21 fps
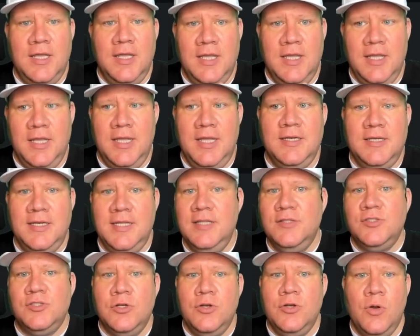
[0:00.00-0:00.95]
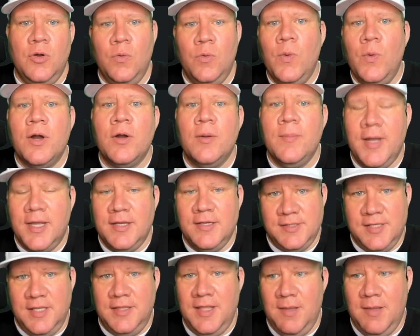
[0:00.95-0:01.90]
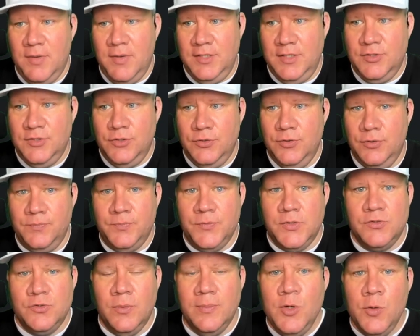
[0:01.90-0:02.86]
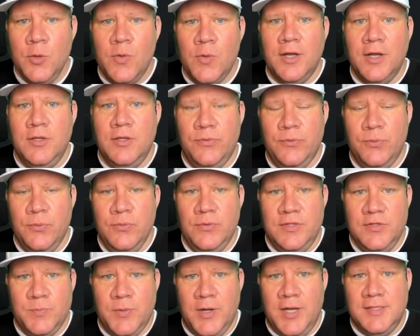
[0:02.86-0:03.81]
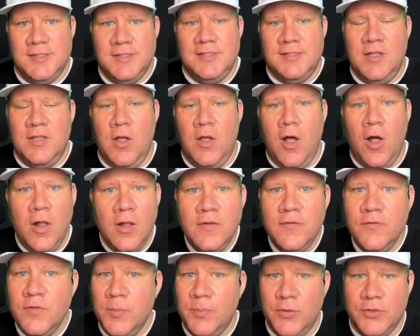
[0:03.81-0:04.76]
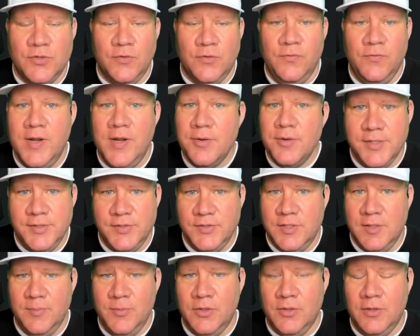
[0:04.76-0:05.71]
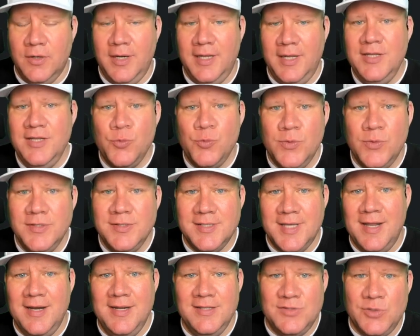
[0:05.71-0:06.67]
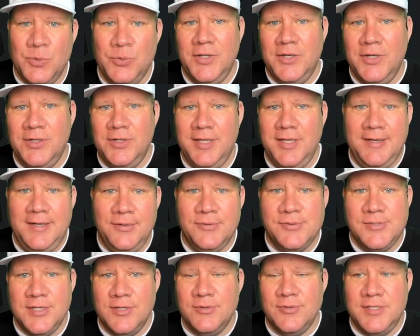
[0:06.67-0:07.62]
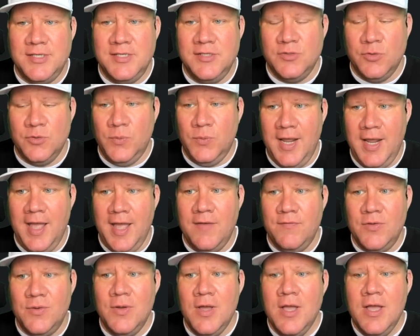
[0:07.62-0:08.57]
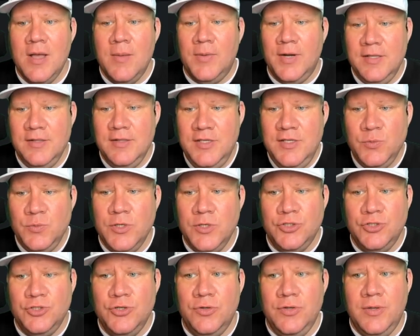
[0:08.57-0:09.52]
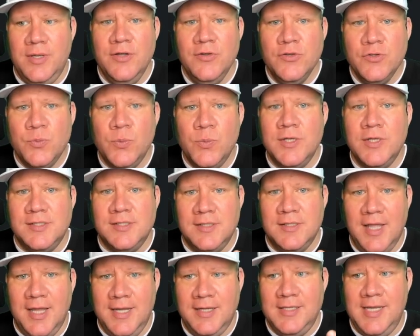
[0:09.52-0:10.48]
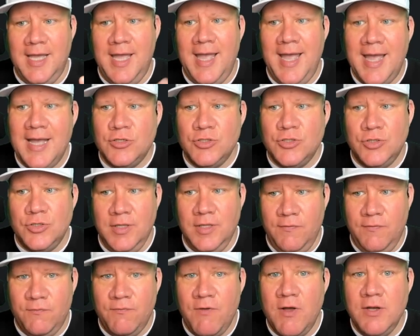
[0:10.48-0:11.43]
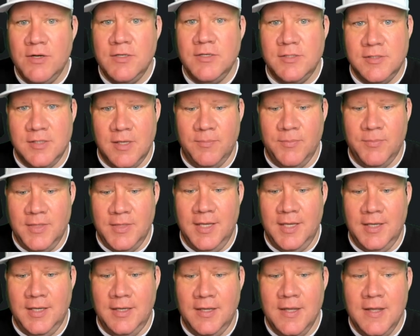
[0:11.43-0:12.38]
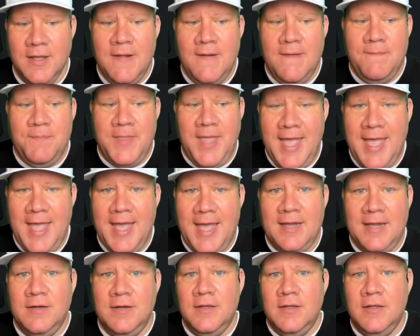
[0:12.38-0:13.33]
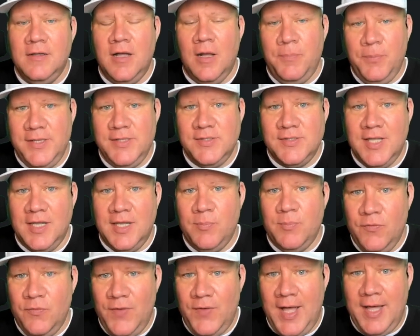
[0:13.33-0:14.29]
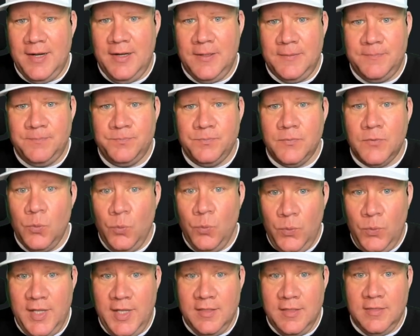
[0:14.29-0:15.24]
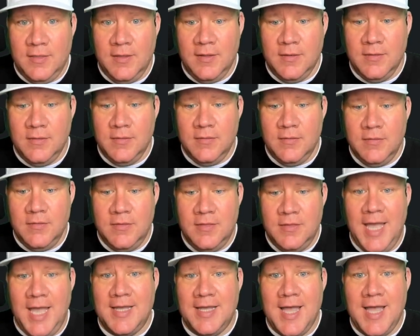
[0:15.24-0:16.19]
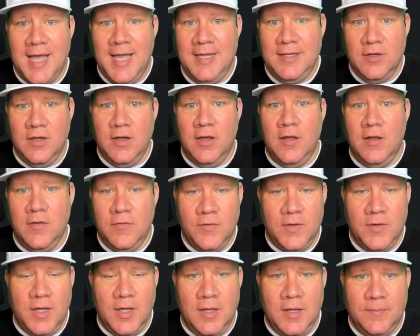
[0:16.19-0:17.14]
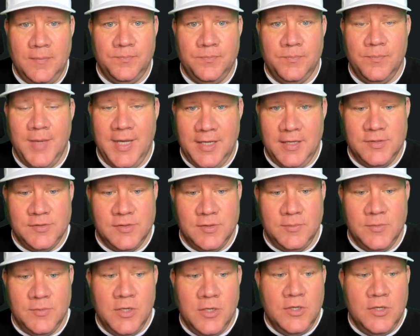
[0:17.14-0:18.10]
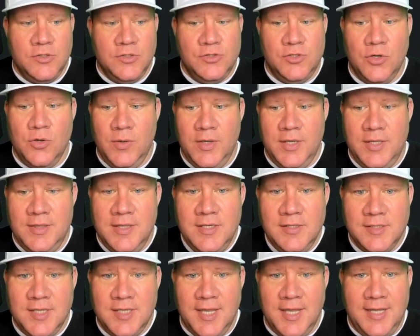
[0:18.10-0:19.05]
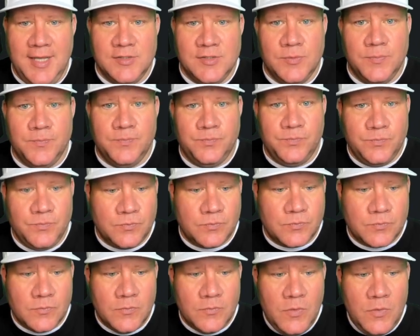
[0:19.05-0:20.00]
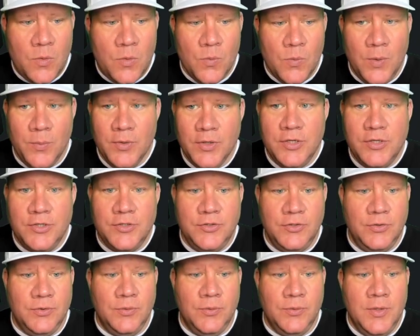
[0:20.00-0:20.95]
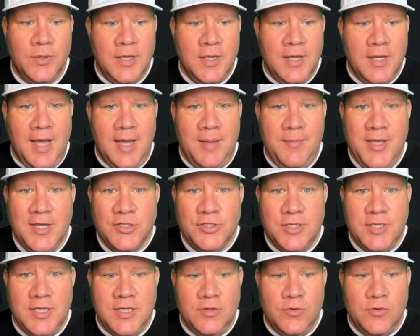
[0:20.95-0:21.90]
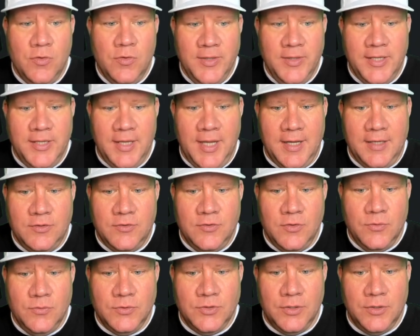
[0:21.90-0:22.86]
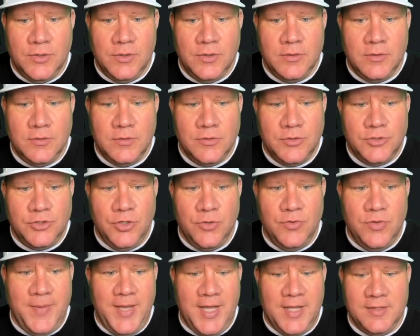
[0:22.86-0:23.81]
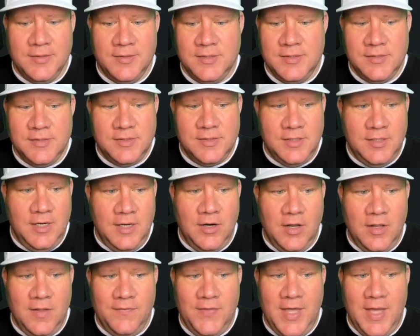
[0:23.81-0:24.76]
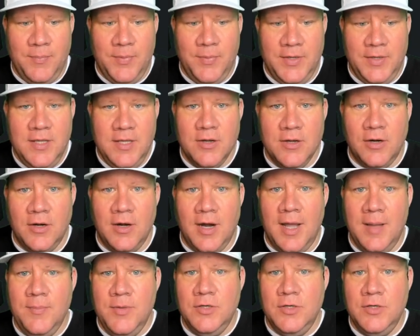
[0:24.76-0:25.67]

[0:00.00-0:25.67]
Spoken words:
it needs to know, where am I going to send that money to? So I'm going to walk you through this process. And all of the books are very similar. Each one's got its own little idiosyncrasies or what have you. But I at least want to show you, here's what it's like to actually fund something at a place like Bovada with that kind of mechanism. So in this case, what we're going to do, normally I don't show the balances and all of that, but here I'm going to